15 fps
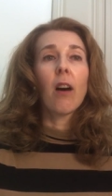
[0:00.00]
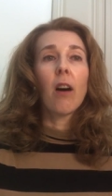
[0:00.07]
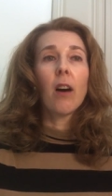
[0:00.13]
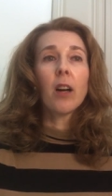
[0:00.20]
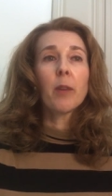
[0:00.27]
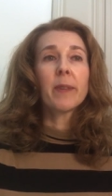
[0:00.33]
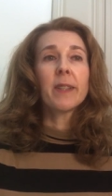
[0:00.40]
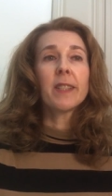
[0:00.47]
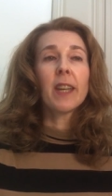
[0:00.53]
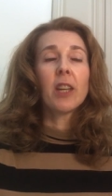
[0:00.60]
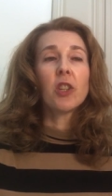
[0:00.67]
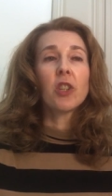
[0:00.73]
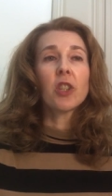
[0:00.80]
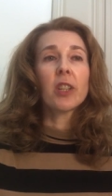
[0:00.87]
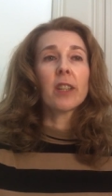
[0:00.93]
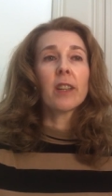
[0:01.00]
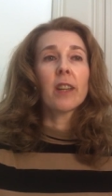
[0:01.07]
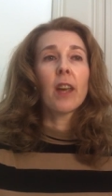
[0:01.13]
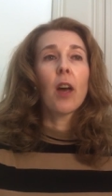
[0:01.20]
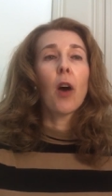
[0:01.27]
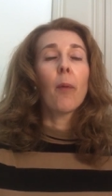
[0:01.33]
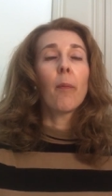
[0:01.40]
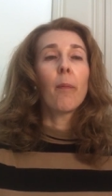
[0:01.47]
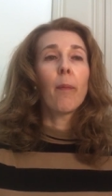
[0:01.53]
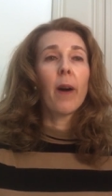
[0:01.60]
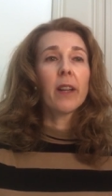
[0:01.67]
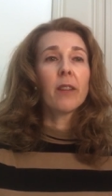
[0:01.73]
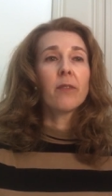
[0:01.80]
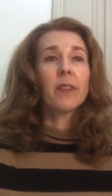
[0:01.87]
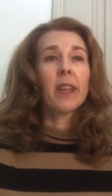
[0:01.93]
augmentation,
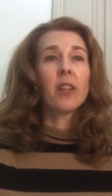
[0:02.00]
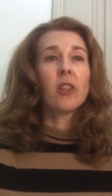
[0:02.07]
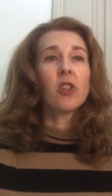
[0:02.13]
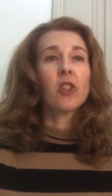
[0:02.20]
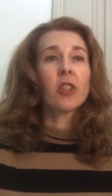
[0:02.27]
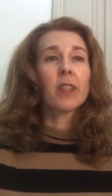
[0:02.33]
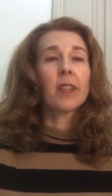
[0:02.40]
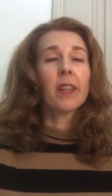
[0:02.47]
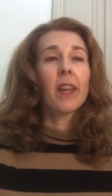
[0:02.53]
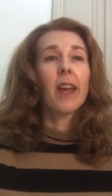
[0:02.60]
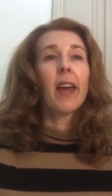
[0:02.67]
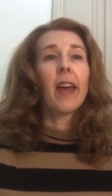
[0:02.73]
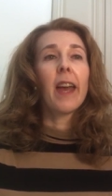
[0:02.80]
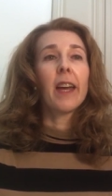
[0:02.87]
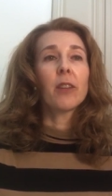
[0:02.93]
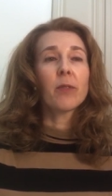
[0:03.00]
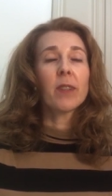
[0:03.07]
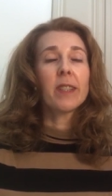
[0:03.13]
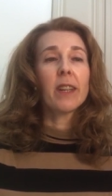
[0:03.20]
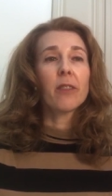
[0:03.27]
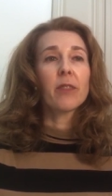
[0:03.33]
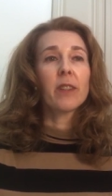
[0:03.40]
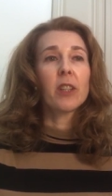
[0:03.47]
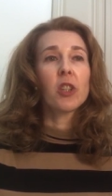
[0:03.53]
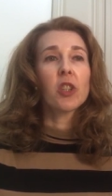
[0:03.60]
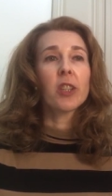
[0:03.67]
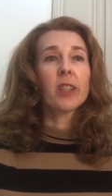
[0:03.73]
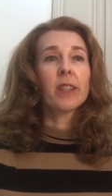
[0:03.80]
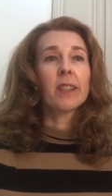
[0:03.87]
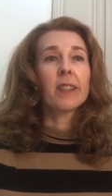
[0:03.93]
modification, and
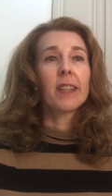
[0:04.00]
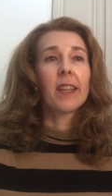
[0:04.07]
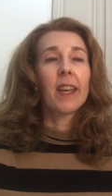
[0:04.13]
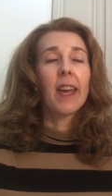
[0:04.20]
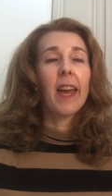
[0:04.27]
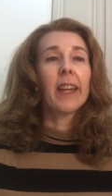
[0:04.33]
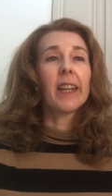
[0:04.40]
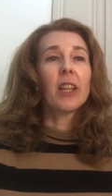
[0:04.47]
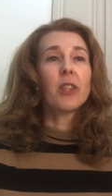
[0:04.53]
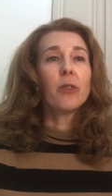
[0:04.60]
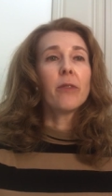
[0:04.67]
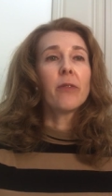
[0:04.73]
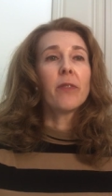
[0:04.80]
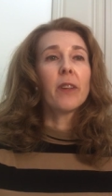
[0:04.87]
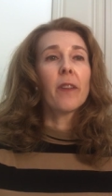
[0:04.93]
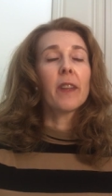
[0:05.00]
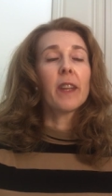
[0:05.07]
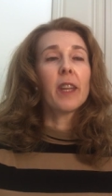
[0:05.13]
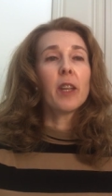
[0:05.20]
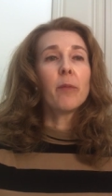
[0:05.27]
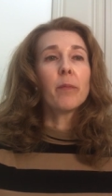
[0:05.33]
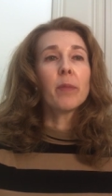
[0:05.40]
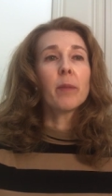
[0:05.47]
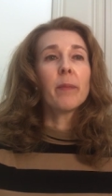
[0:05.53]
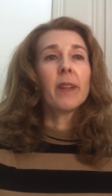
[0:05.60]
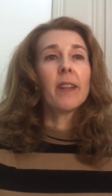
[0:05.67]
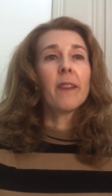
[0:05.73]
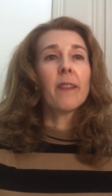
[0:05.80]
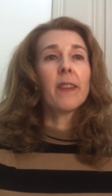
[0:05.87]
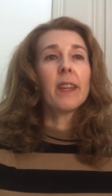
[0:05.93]
redefinition. And I do feel that
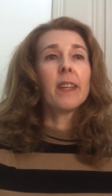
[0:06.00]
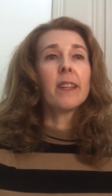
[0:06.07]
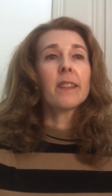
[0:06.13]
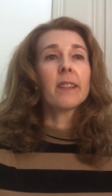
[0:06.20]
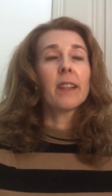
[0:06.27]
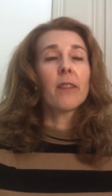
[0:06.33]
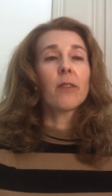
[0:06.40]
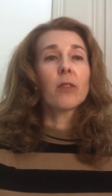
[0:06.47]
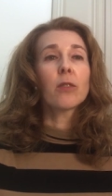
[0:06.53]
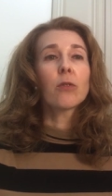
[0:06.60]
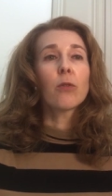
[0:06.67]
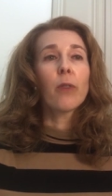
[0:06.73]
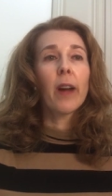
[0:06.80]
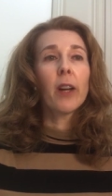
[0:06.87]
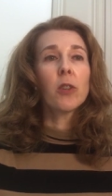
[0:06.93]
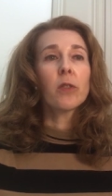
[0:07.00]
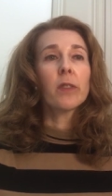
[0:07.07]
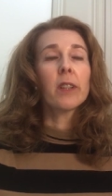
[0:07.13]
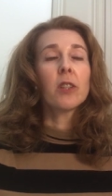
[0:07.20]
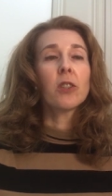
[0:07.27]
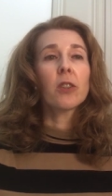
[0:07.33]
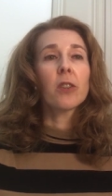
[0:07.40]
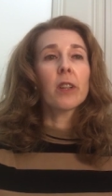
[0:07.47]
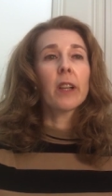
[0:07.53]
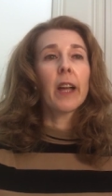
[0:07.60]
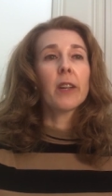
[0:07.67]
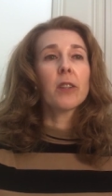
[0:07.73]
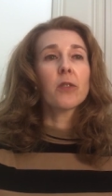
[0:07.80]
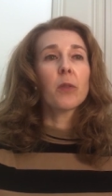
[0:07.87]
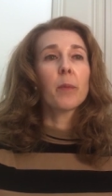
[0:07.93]
implementing these levels gradually into your
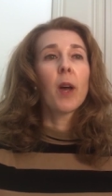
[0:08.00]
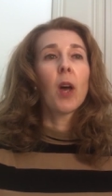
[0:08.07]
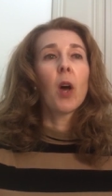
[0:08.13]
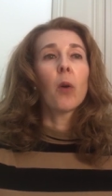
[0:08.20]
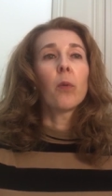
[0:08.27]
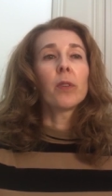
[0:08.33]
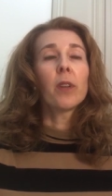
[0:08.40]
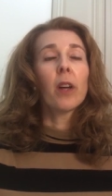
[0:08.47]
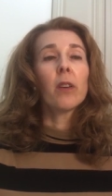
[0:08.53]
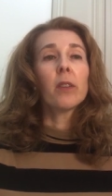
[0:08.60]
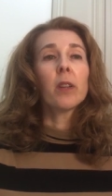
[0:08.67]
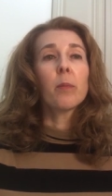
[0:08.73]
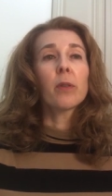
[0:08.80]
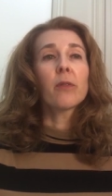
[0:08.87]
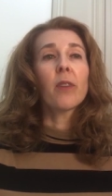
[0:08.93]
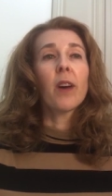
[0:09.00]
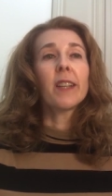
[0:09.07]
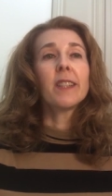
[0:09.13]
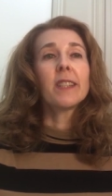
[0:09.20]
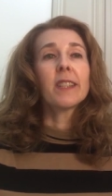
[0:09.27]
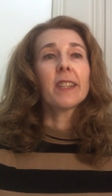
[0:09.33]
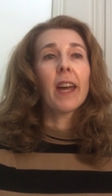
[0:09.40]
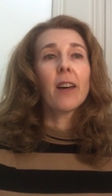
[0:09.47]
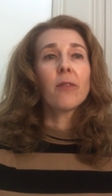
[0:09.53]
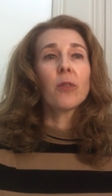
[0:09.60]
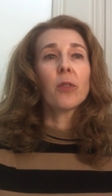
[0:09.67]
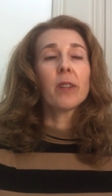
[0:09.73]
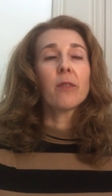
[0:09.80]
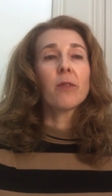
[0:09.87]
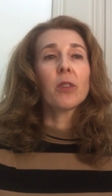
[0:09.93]
classroom will not only provide
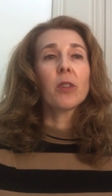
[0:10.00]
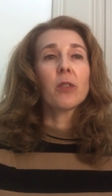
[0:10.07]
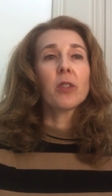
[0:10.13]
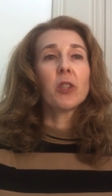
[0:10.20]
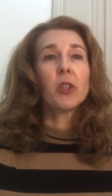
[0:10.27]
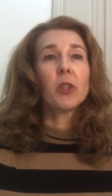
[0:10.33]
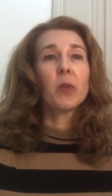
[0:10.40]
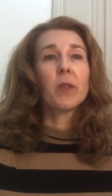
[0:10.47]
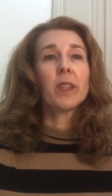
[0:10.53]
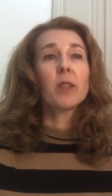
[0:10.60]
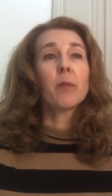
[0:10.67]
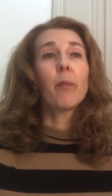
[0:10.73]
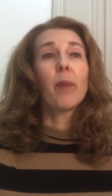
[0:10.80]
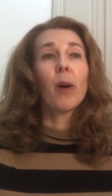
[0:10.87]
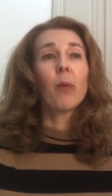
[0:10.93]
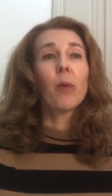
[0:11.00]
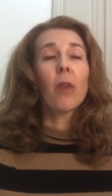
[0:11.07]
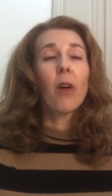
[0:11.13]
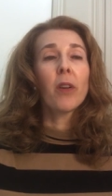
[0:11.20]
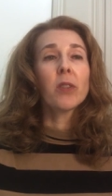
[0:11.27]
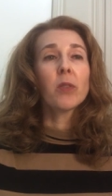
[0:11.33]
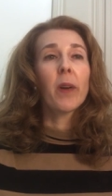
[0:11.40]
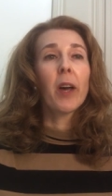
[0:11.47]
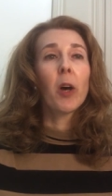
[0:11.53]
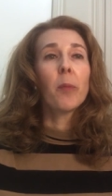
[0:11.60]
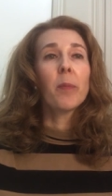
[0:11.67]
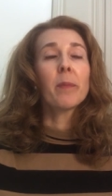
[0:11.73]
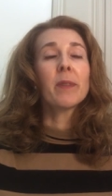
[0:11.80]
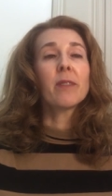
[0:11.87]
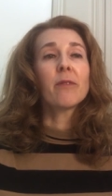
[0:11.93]
scaffolding for your students, but will also
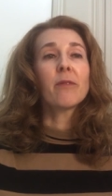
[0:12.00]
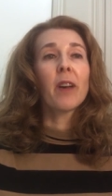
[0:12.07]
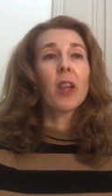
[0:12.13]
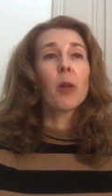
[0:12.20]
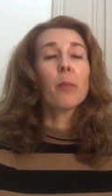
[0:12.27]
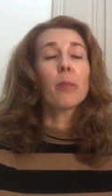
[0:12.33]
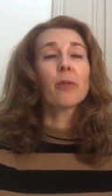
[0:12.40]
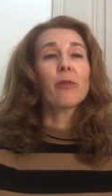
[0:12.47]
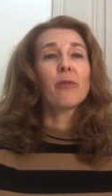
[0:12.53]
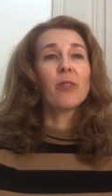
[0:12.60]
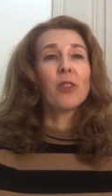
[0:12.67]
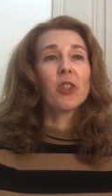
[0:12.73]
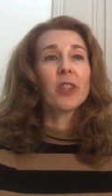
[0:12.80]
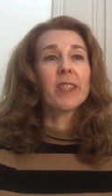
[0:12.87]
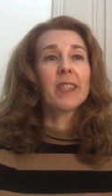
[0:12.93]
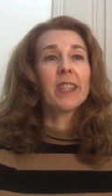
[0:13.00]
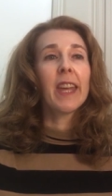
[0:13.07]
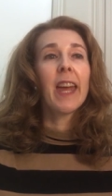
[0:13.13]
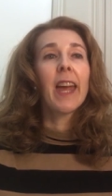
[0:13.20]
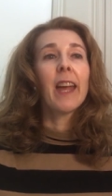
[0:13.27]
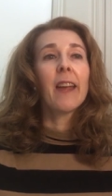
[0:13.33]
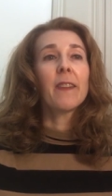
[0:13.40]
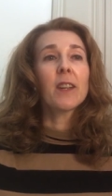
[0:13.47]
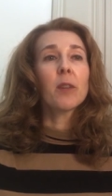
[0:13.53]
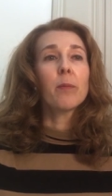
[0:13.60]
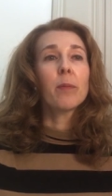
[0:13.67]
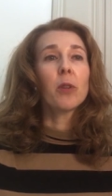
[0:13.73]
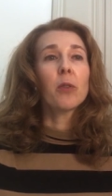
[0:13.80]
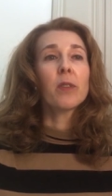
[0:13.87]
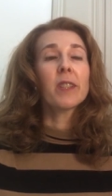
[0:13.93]
help them develop proficiency in the
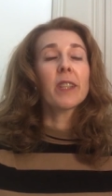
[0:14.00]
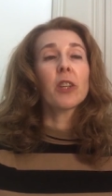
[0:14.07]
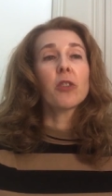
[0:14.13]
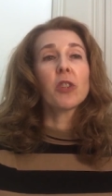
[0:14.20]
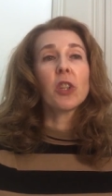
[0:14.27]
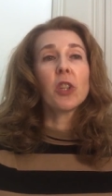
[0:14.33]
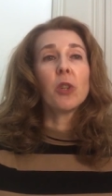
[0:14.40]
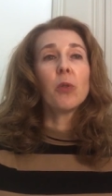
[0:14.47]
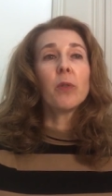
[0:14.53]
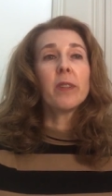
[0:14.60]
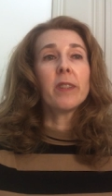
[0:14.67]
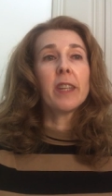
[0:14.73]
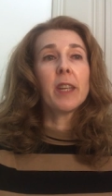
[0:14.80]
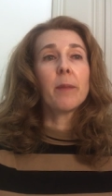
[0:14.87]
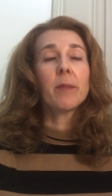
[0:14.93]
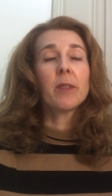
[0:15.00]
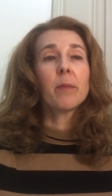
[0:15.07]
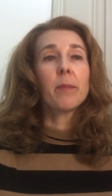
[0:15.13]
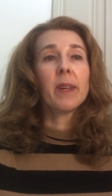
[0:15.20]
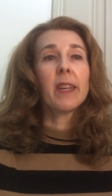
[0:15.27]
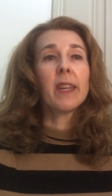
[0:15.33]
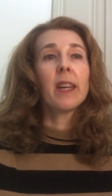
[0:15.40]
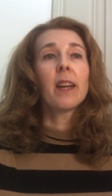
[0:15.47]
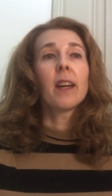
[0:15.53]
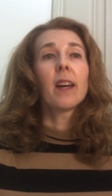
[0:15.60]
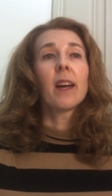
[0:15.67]
computer skills that you deem to be